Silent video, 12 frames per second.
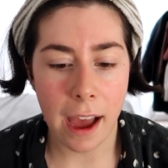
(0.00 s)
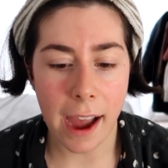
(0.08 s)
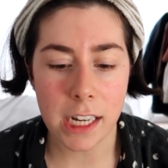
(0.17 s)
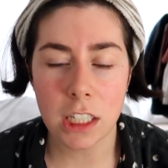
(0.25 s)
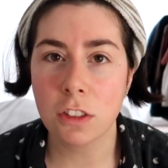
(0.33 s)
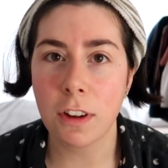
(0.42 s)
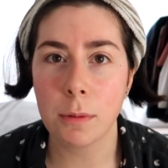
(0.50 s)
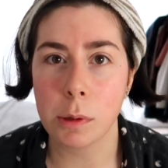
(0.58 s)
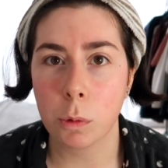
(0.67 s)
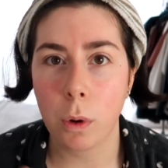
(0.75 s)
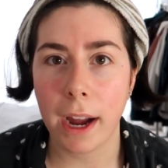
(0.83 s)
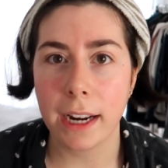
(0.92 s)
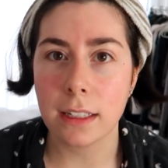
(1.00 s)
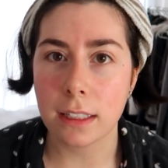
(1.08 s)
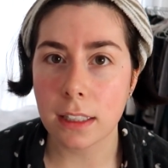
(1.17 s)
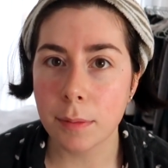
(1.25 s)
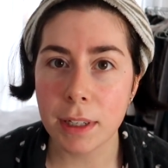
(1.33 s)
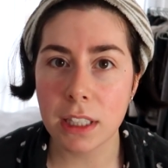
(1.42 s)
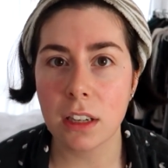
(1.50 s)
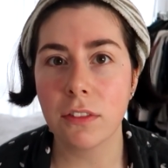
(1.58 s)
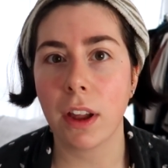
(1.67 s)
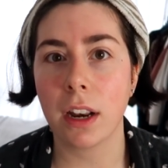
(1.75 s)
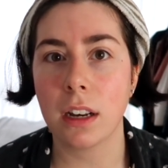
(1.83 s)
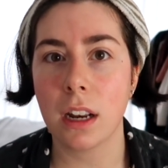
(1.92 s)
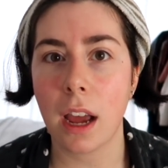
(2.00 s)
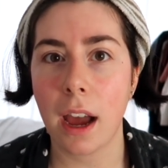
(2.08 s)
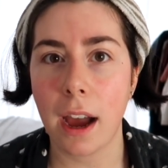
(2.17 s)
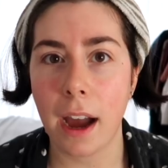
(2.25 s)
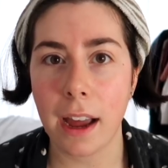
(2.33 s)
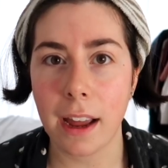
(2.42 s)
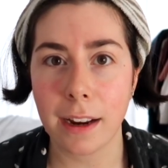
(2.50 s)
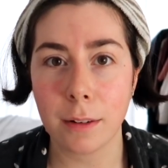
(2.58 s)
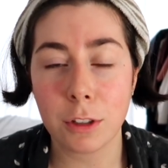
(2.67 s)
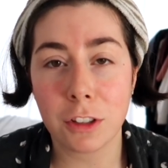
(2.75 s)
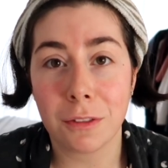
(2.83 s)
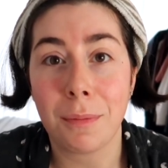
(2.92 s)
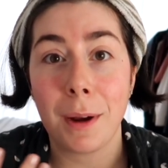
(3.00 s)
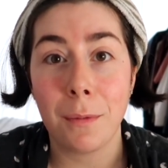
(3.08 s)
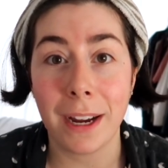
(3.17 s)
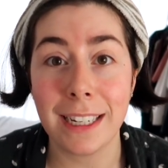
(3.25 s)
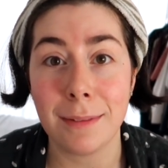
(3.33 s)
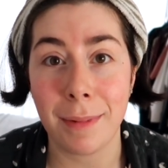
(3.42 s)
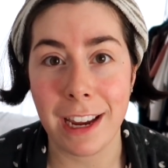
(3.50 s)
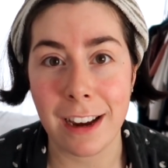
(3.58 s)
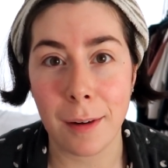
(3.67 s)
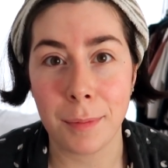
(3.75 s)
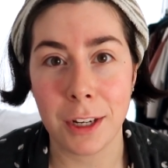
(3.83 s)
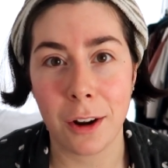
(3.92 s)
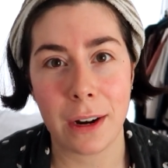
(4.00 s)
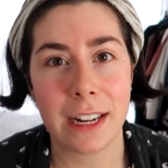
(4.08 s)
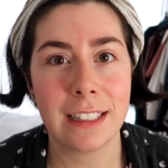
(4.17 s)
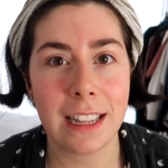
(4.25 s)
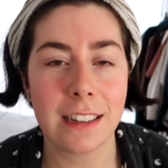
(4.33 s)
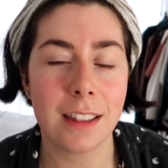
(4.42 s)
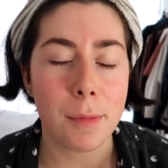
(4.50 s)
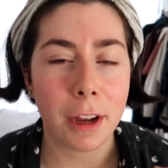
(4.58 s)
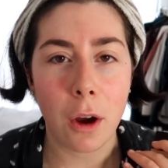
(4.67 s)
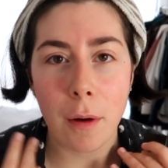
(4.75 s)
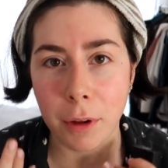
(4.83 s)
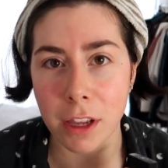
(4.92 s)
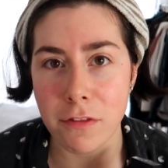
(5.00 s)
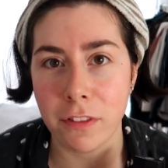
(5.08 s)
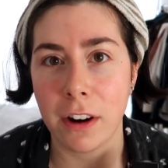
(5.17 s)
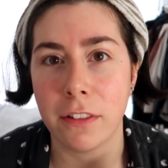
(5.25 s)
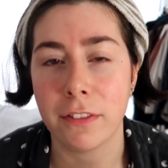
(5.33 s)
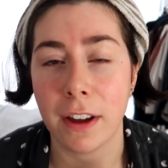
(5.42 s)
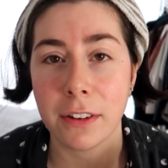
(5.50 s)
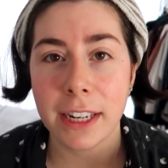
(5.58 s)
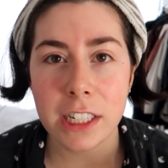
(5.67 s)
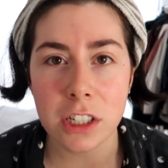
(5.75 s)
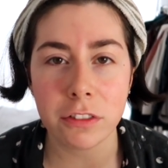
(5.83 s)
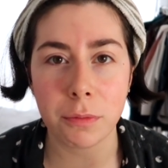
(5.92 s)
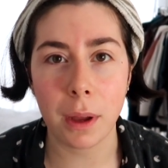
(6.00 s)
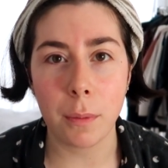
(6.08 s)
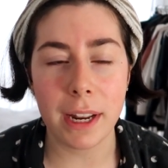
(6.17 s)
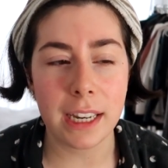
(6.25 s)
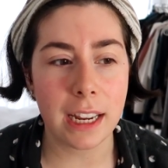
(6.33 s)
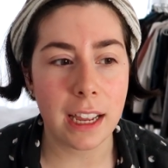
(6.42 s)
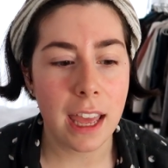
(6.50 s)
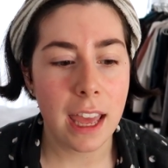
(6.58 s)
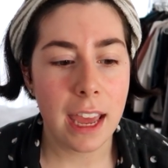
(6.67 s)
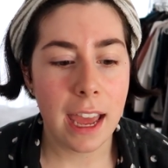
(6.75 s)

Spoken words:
I just found them quite dismissive, and it was for my wedding makeup, you know, and I said to them, like, oh, I'm looking for a foundation for my wedding,